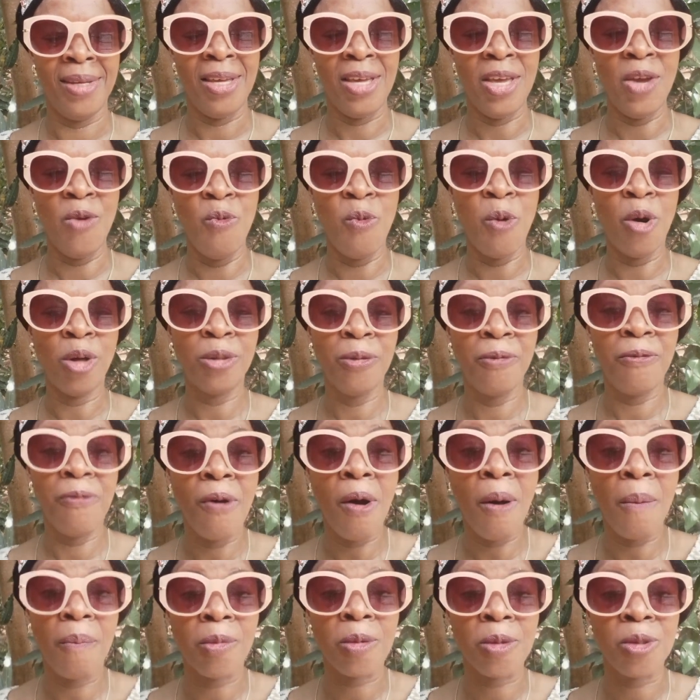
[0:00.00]
In what
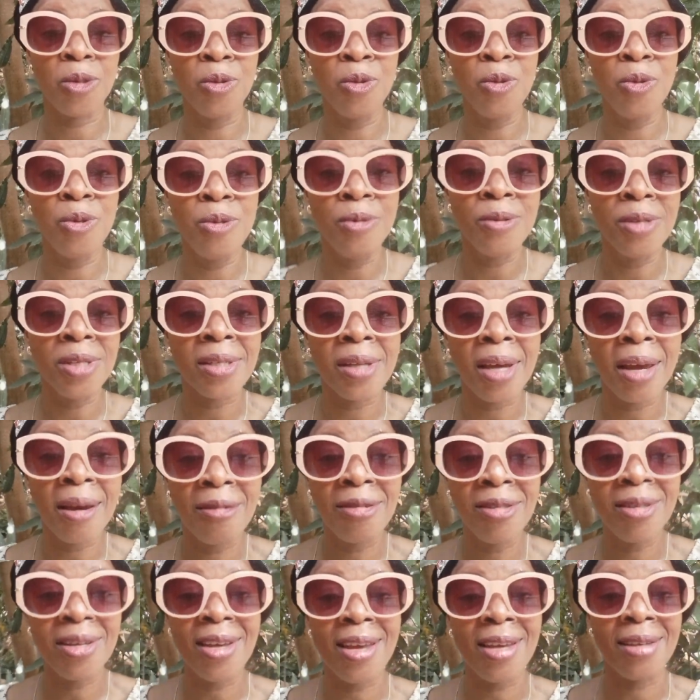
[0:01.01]
forms do
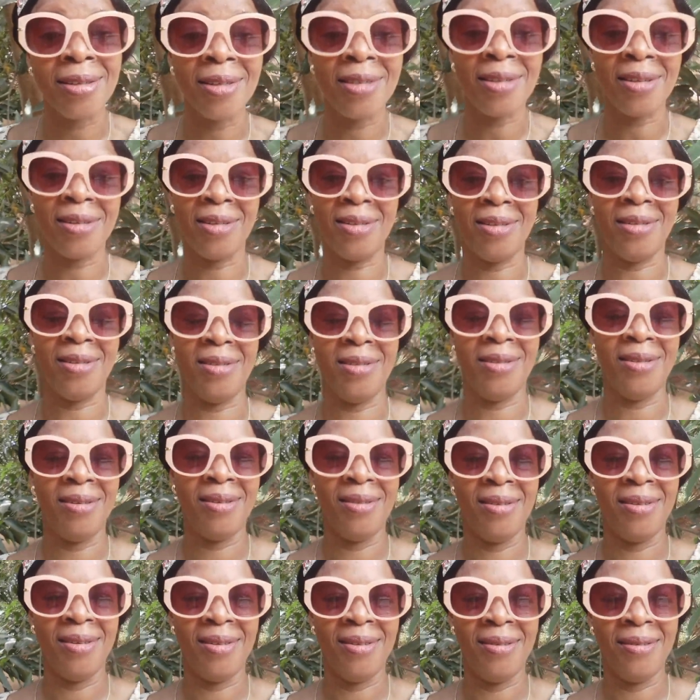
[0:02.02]
cells exist?
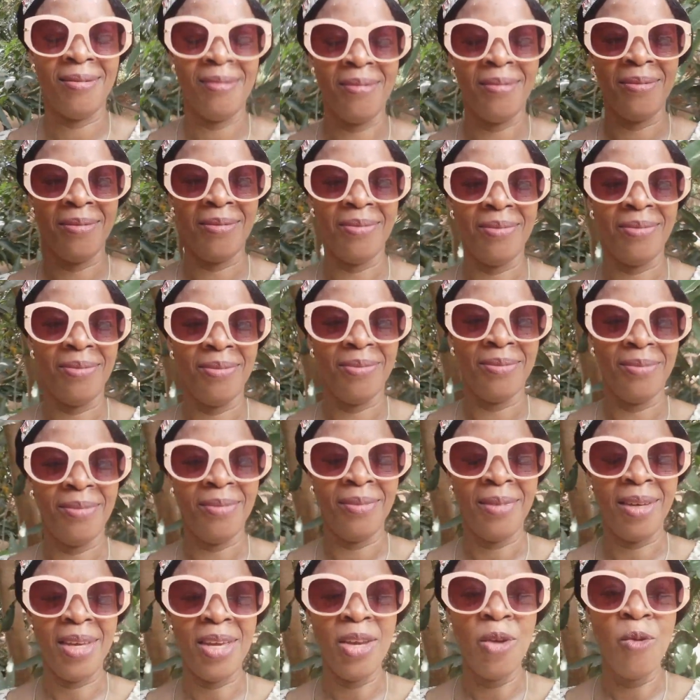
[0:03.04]

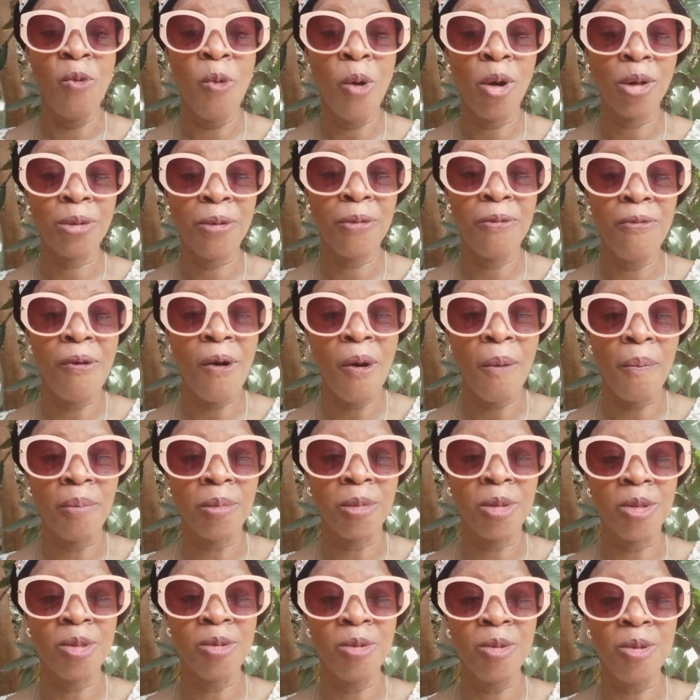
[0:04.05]
In what
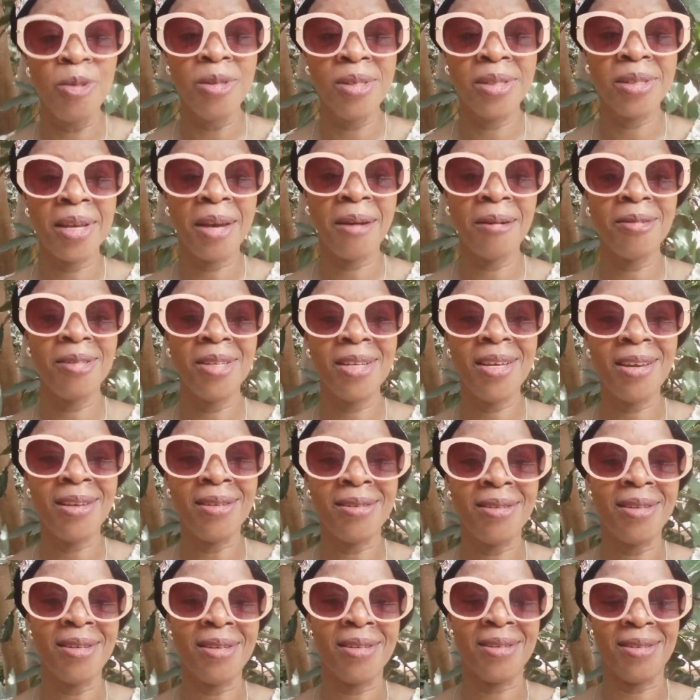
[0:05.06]
forms do cells
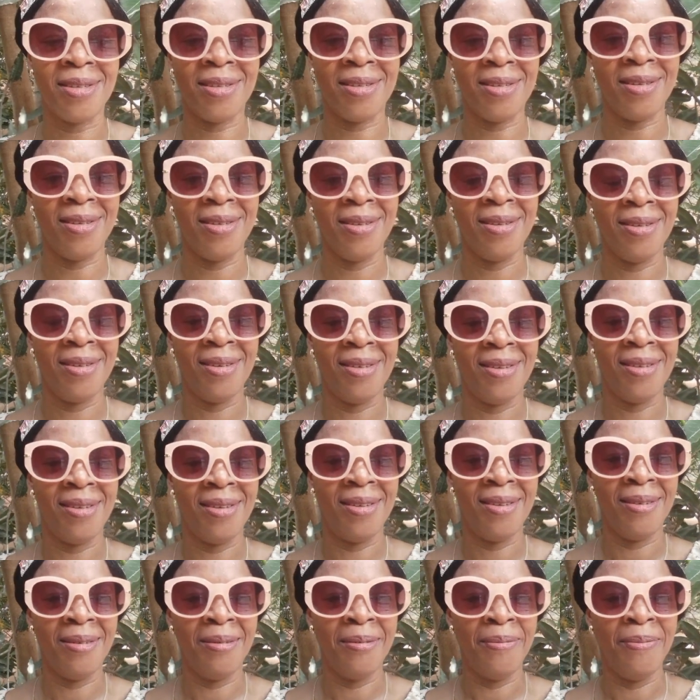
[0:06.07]
exist?
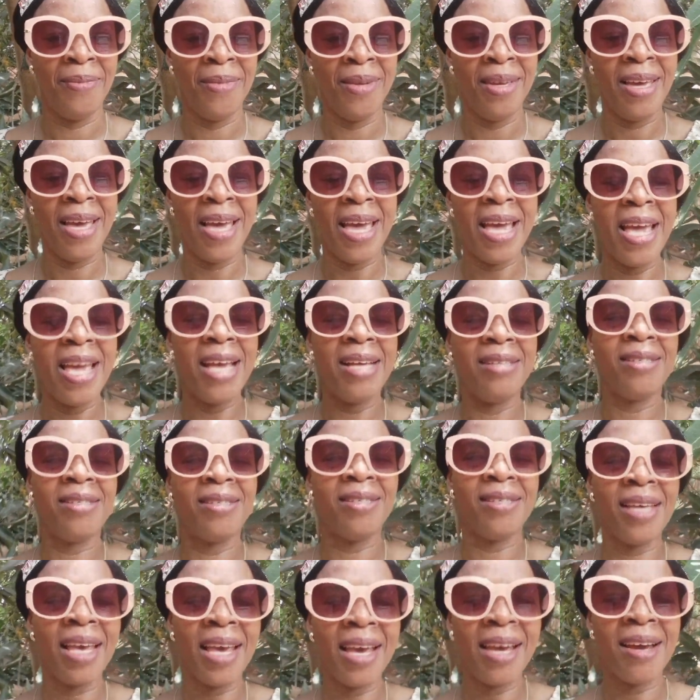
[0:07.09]
A
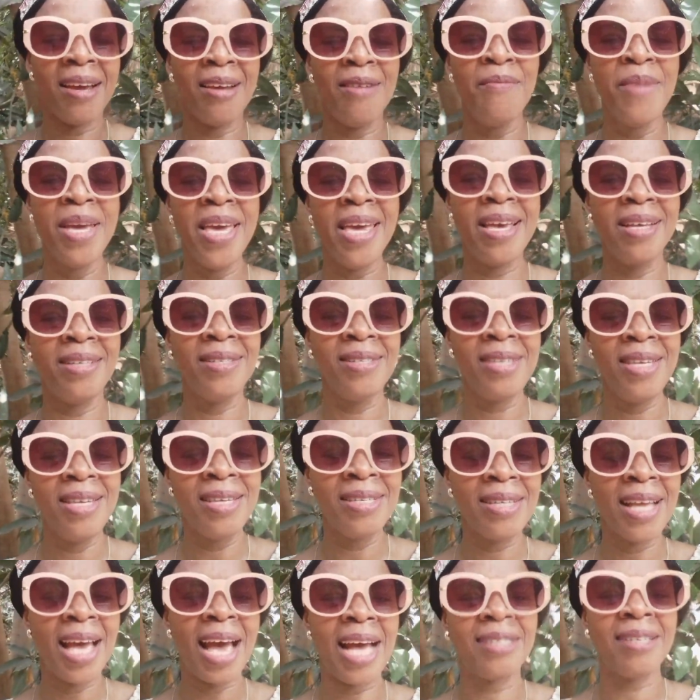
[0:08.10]
cell may
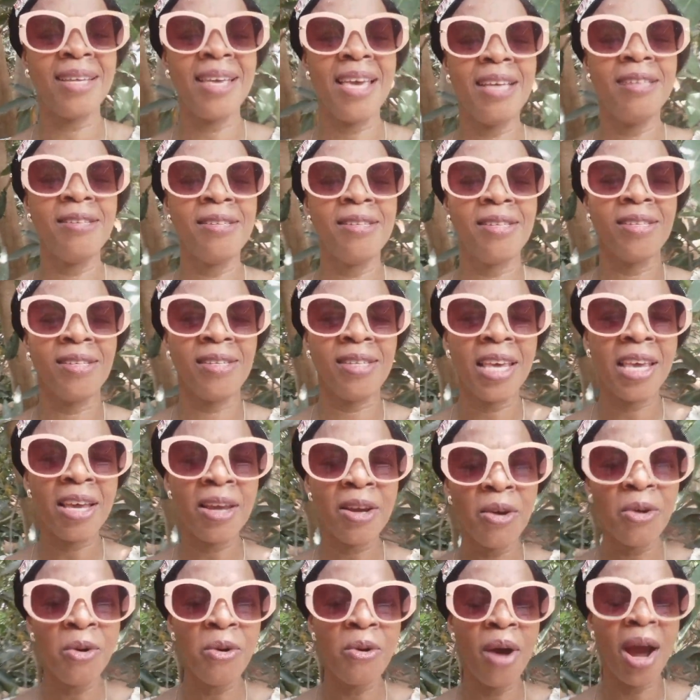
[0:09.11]
exist as a
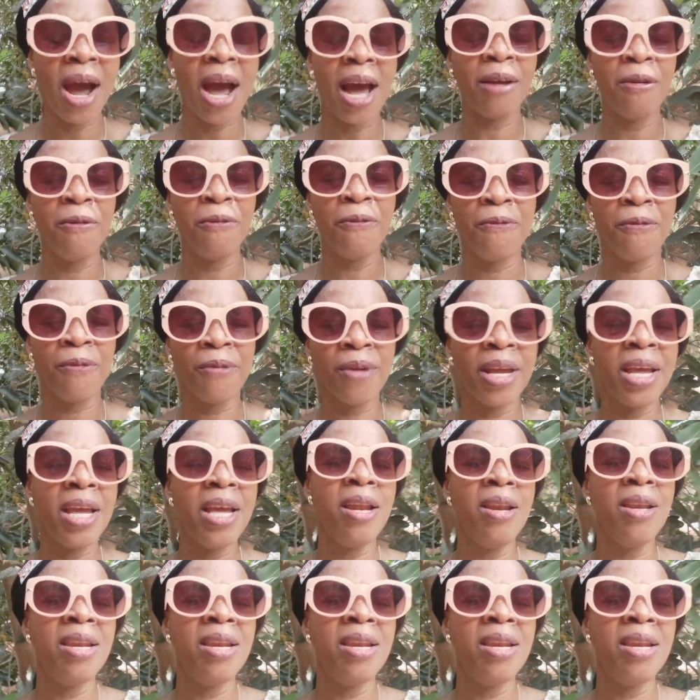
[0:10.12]
single and free